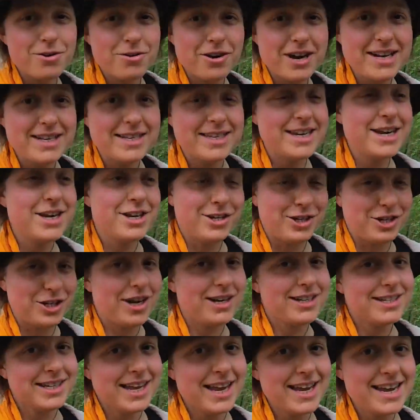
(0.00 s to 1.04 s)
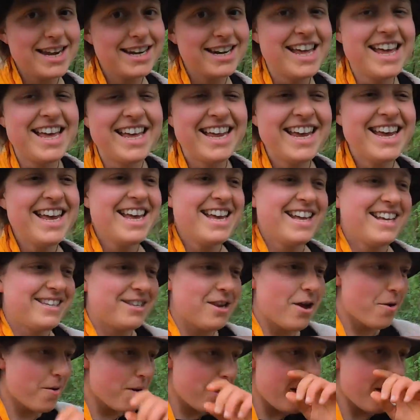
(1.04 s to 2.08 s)
crazy, just saying.
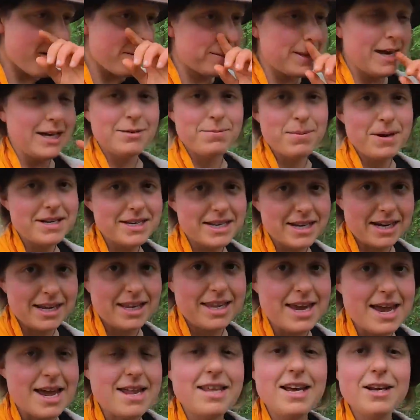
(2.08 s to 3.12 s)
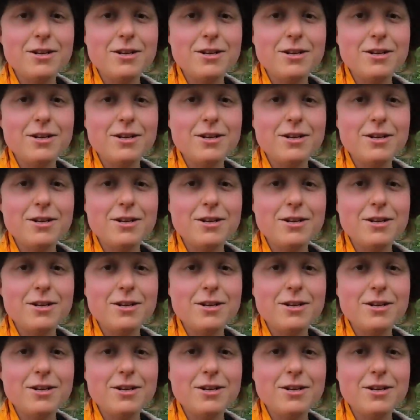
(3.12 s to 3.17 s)
So that's basically it.